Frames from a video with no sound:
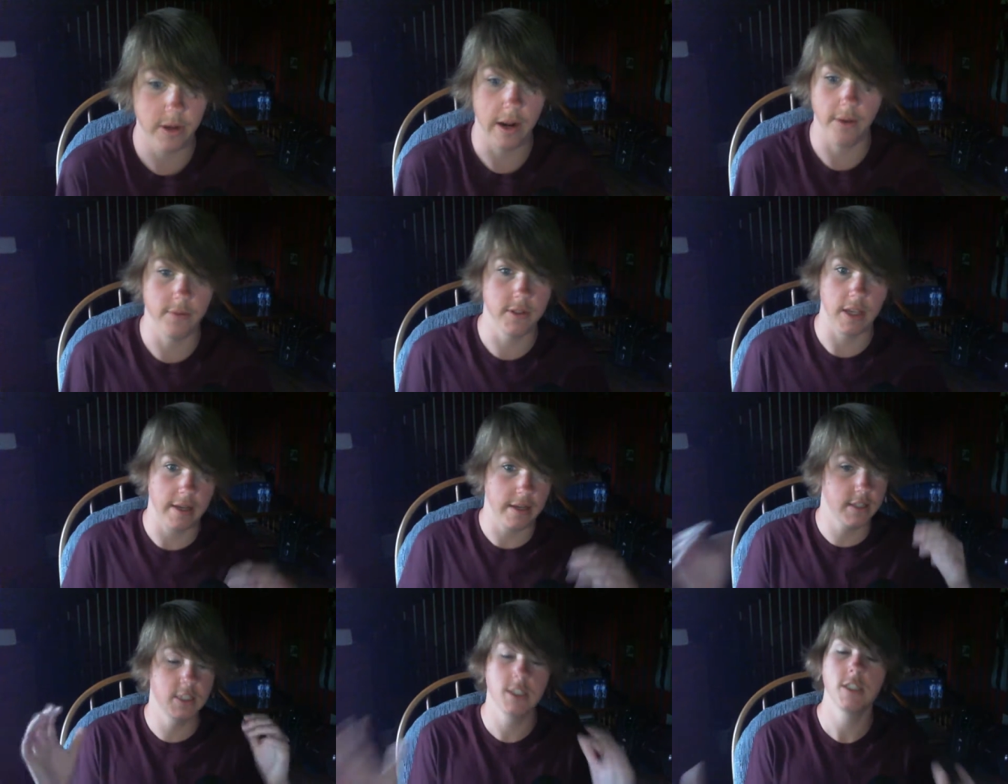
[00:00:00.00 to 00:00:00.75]
I was
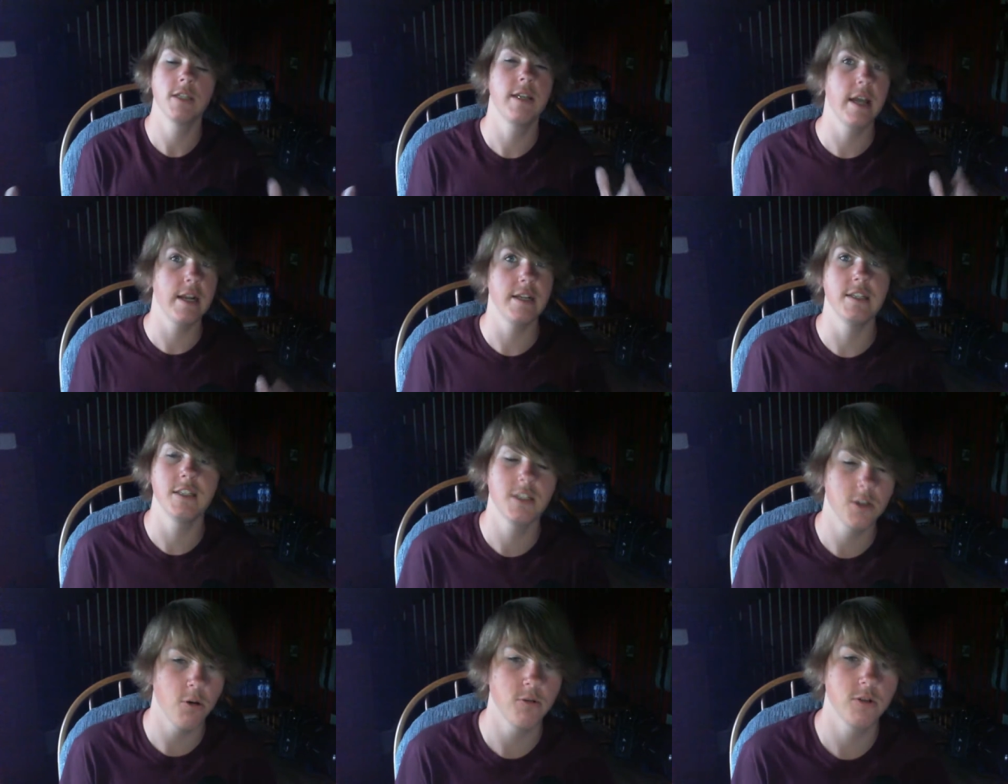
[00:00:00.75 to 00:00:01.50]
like getting
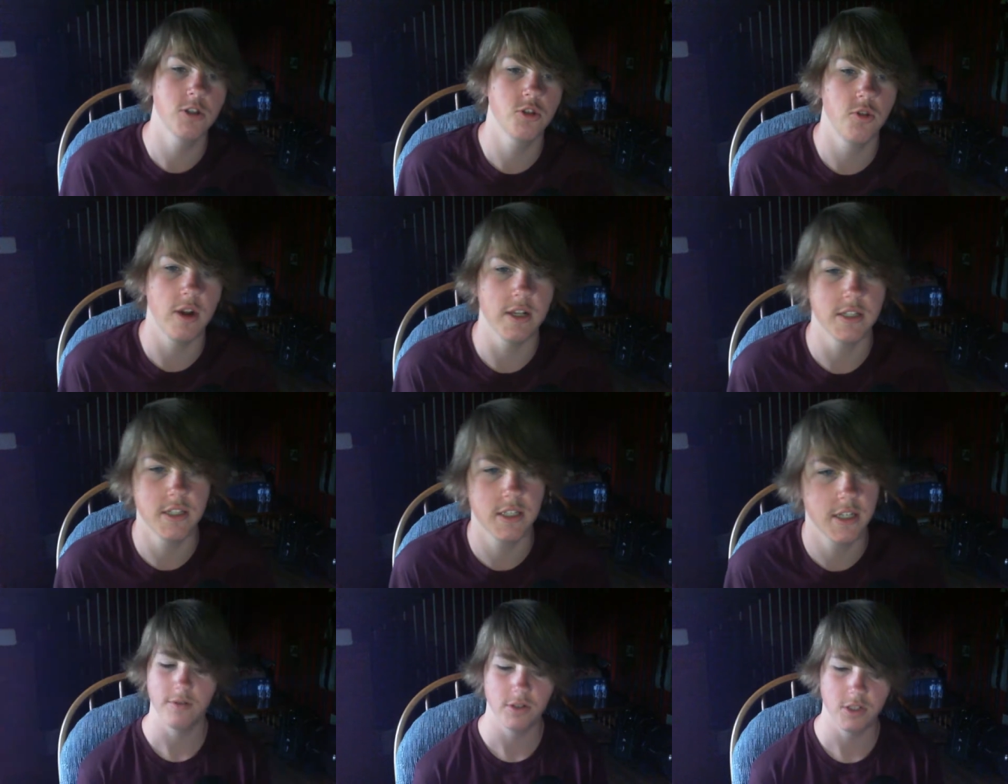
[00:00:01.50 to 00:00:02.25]
so
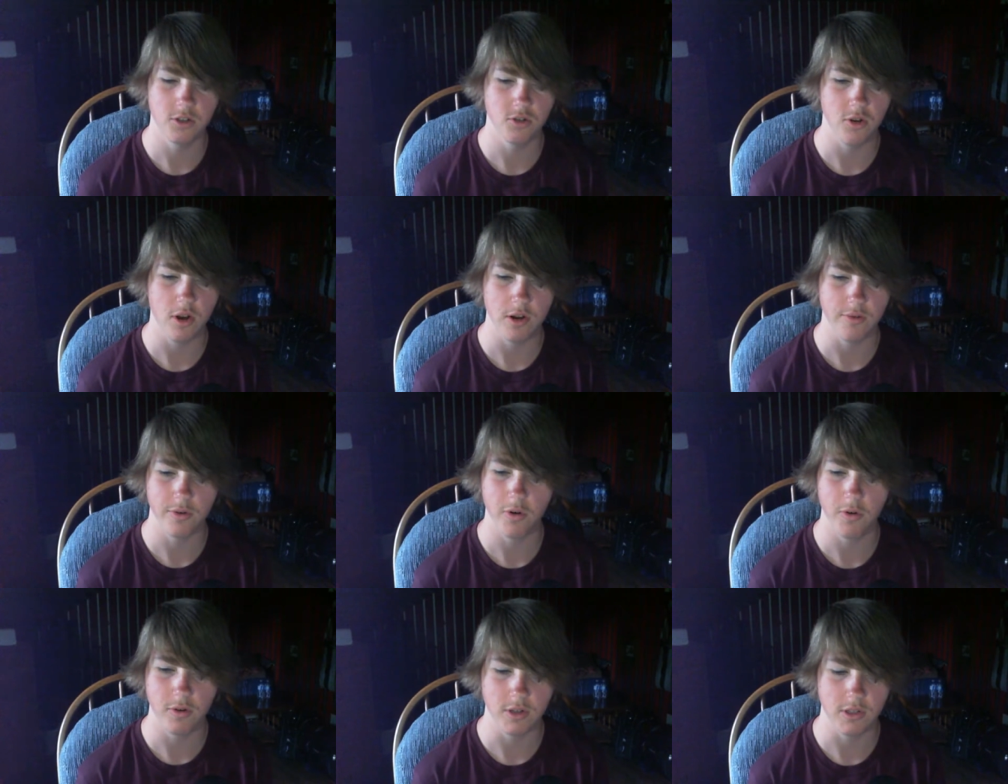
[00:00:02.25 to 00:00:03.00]
stressed. I was just trying to
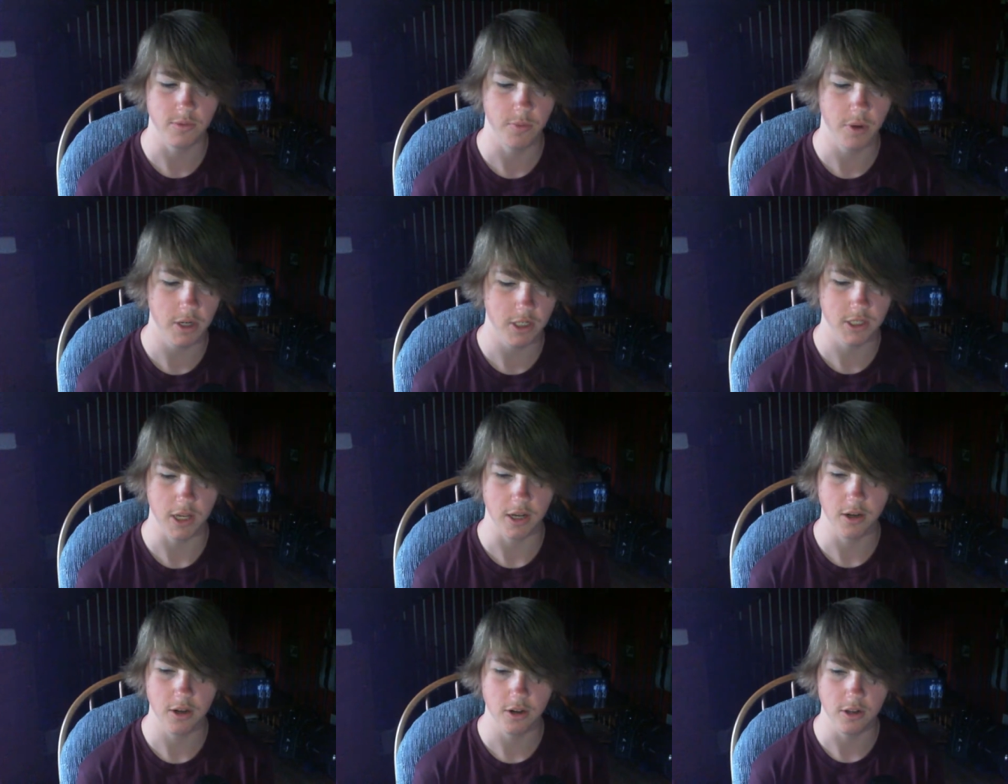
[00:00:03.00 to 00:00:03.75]
record as much as
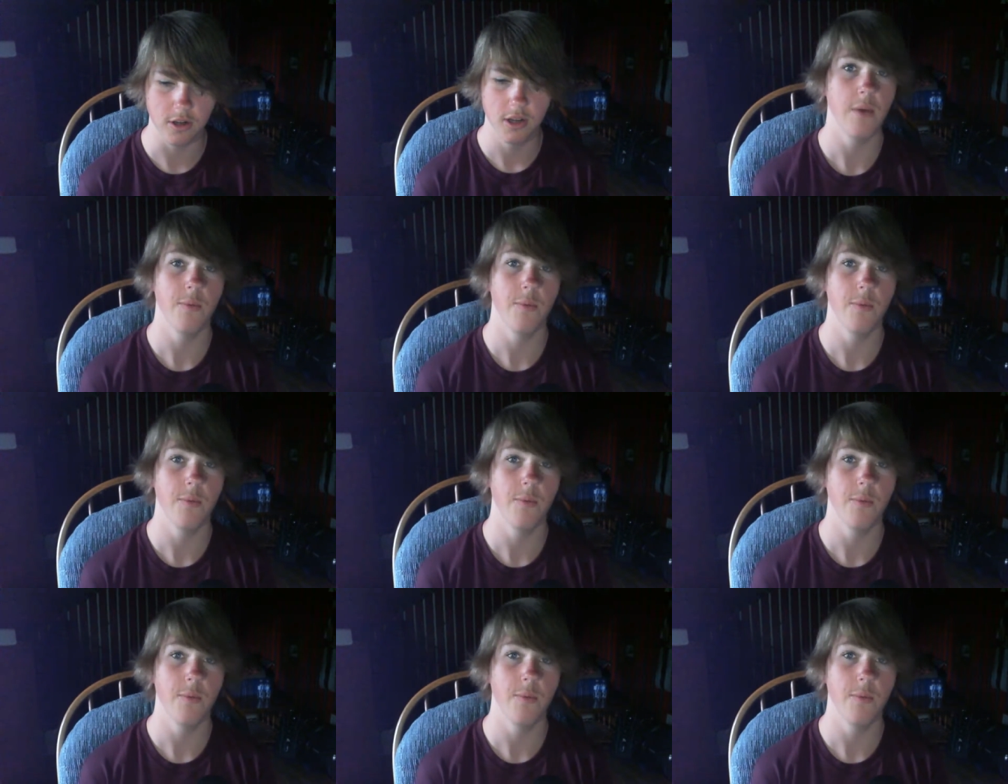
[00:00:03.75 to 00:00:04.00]
I could.